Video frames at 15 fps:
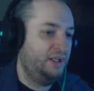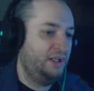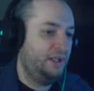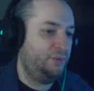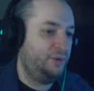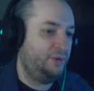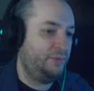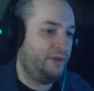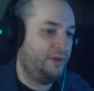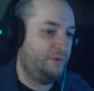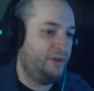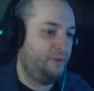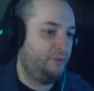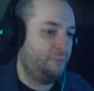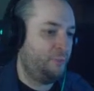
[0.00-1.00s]
Is one of my
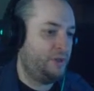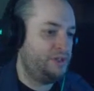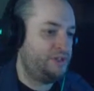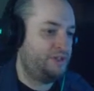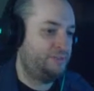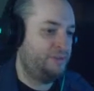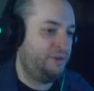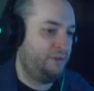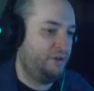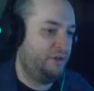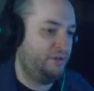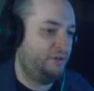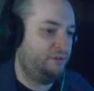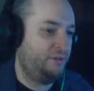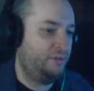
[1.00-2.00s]
most precious
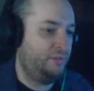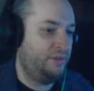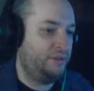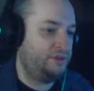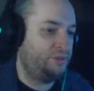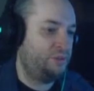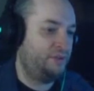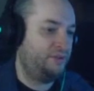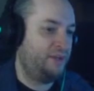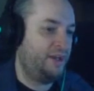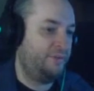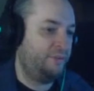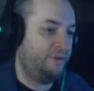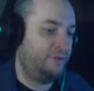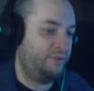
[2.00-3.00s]
memories from the short
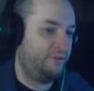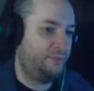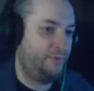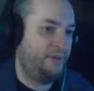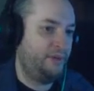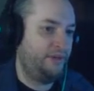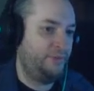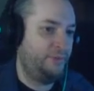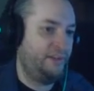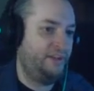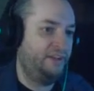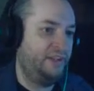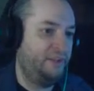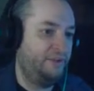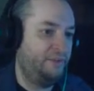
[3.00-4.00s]
time we were able to spend, spend
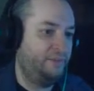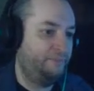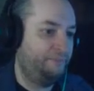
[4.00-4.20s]
together.